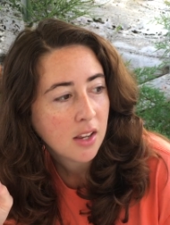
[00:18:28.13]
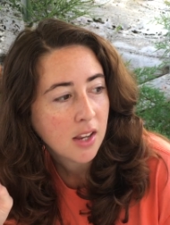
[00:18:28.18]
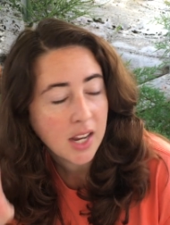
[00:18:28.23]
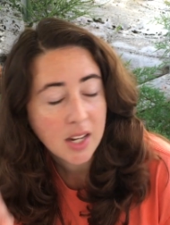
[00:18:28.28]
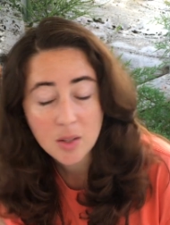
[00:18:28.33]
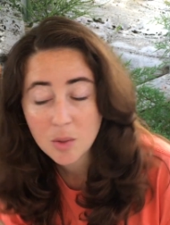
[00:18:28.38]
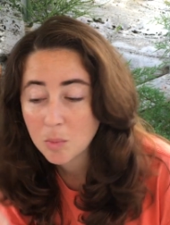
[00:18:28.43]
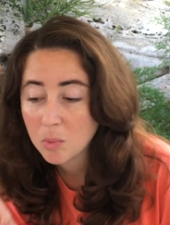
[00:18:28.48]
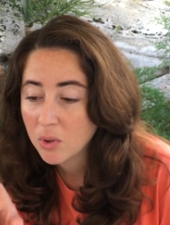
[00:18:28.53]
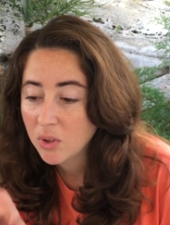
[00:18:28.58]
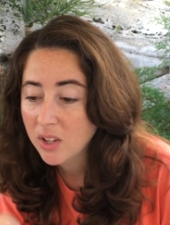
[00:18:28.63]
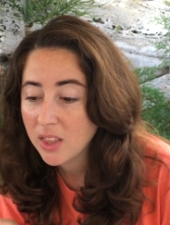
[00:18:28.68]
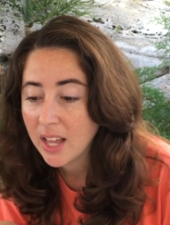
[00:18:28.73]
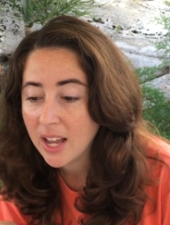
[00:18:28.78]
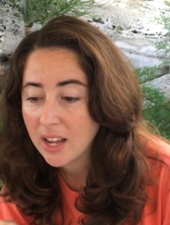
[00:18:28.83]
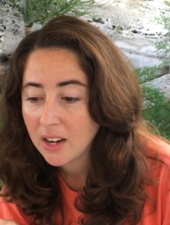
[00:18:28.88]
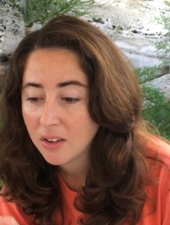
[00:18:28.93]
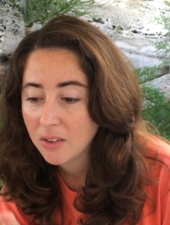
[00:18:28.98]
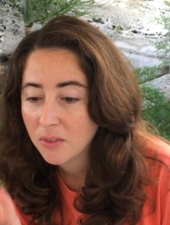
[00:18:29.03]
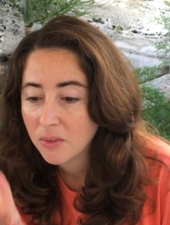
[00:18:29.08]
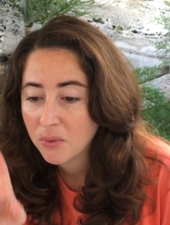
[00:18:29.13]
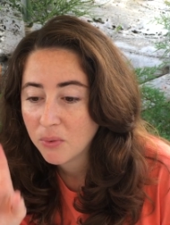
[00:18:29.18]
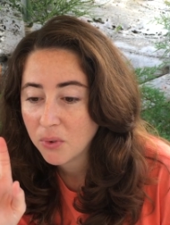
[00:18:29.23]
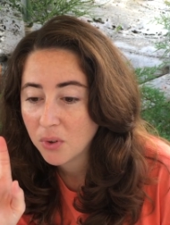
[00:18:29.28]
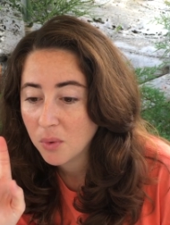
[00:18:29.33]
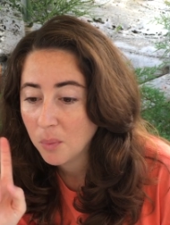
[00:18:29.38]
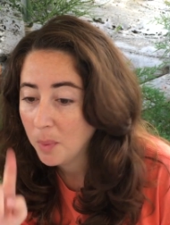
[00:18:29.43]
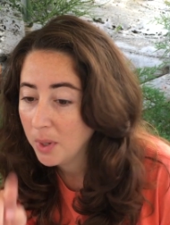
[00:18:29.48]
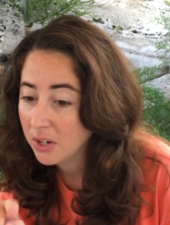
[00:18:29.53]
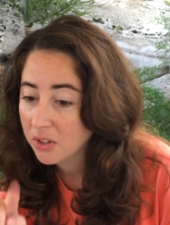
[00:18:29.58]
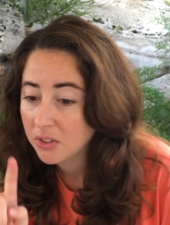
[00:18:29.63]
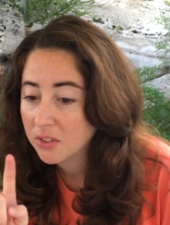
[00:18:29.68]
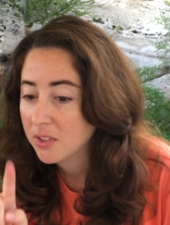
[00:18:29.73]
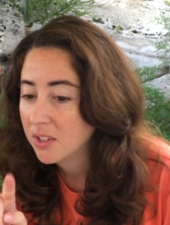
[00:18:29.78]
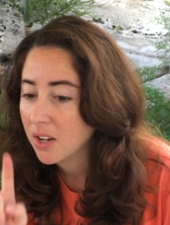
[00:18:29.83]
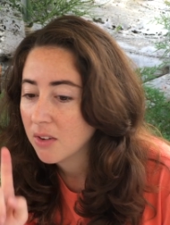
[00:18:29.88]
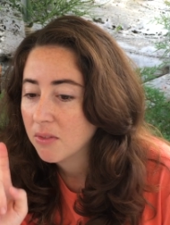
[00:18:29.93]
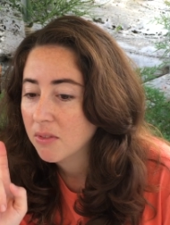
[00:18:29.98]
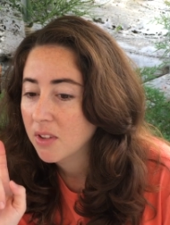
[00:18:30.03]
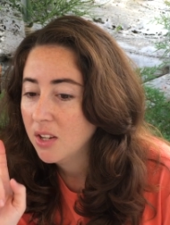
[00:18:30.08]
explore that for weird
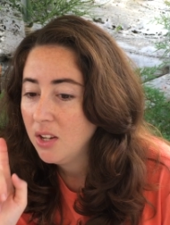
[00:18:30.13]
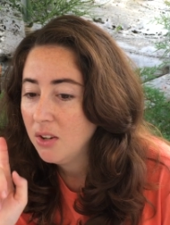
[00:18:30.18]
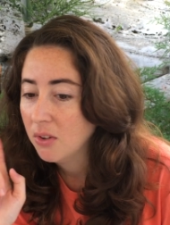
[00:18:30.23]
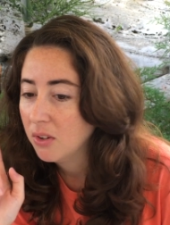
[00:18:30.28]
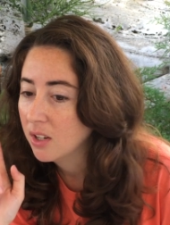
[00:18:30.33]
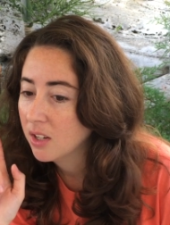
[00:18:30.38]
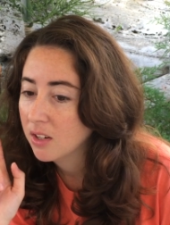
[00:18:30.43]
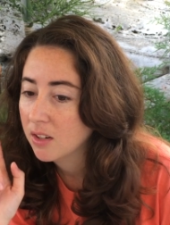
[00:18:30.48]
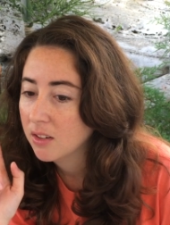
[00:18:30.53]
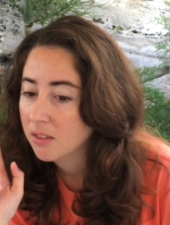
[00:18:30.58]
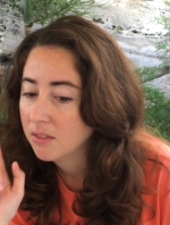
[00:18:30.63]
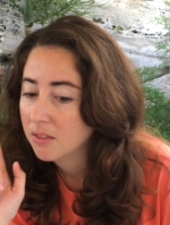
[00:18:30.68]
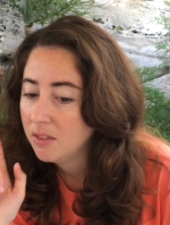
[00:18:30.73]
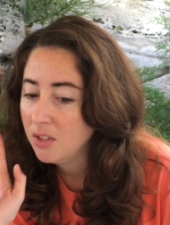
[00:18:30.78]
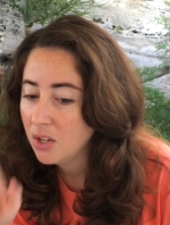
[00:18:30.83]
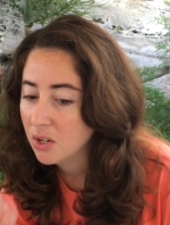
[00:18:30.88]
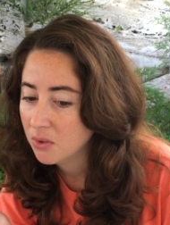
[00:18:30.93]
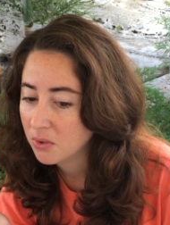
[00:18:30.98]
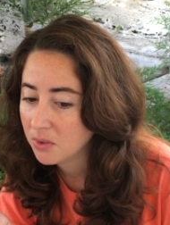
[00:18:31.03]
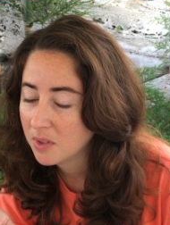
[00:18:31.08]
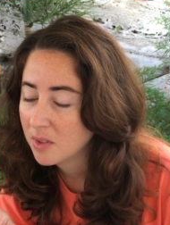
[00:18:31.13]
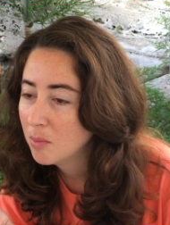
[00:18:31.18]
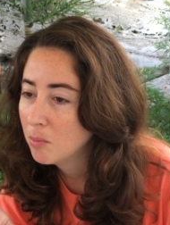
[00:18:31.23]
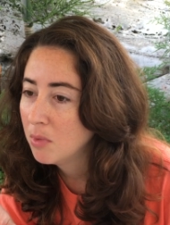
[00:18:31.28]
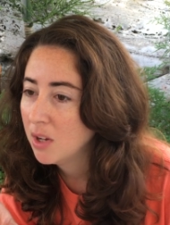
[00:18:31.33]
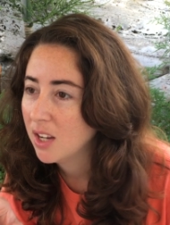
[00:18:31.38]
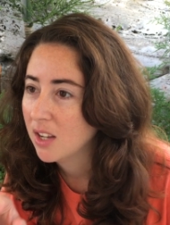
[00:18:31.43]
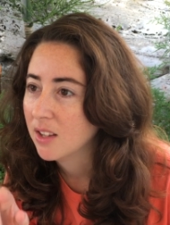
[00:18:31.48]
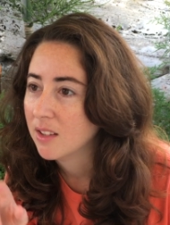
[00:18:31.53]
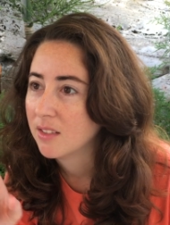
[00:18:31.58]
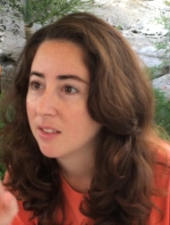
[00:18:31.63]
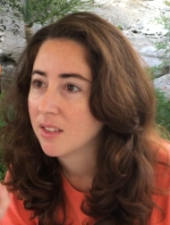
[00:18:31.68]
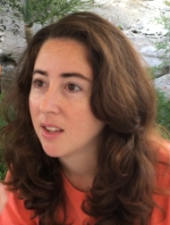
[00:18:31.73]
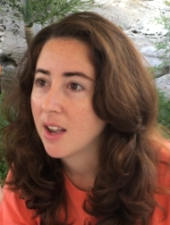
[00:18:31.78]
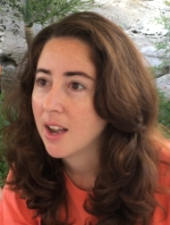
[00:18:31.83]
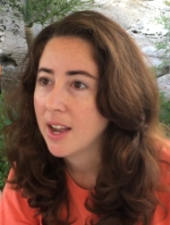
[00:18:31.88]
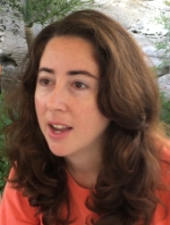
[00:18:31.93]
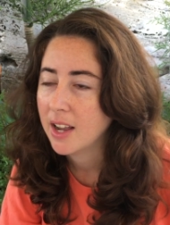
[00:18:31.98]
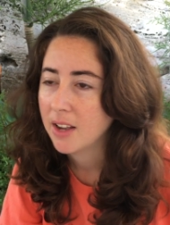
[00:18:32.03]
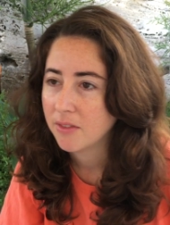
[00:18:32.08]
stuff that you can use, because
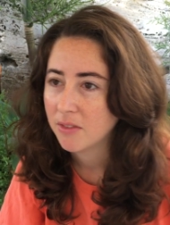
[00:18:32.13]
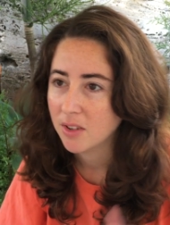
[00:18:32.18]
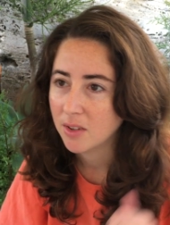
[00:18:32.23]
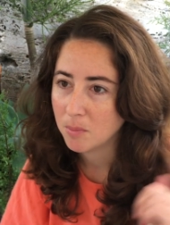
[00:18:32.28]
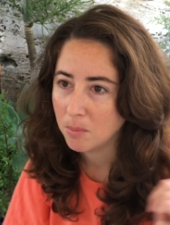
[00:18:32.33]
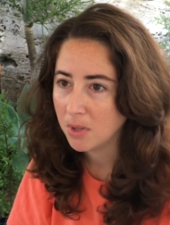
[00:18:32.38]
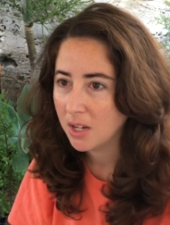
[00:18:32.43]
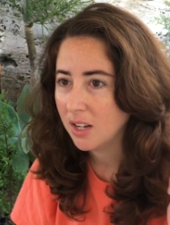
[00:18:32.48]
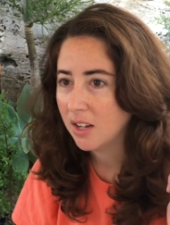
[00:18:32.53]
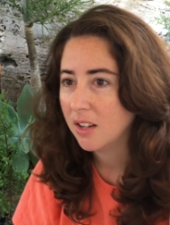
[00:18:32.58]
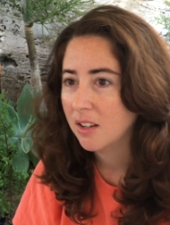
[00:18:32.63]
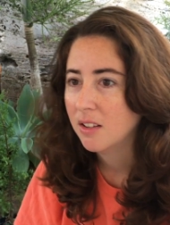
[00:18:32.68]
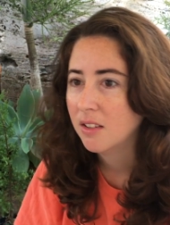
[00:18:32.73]
I have a big